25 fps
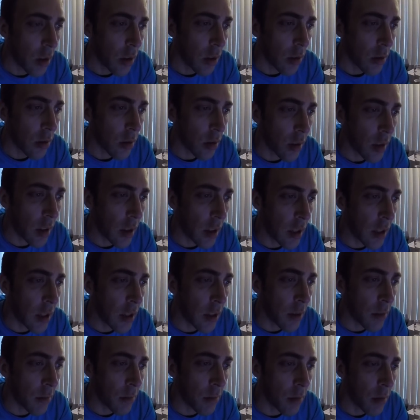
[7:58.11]

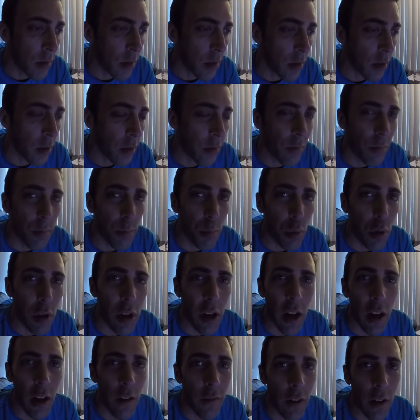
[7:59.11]
So pretty
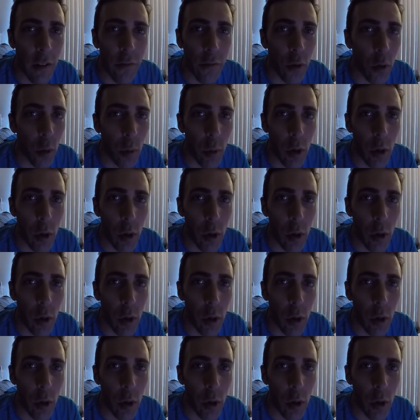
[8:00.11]
uneventful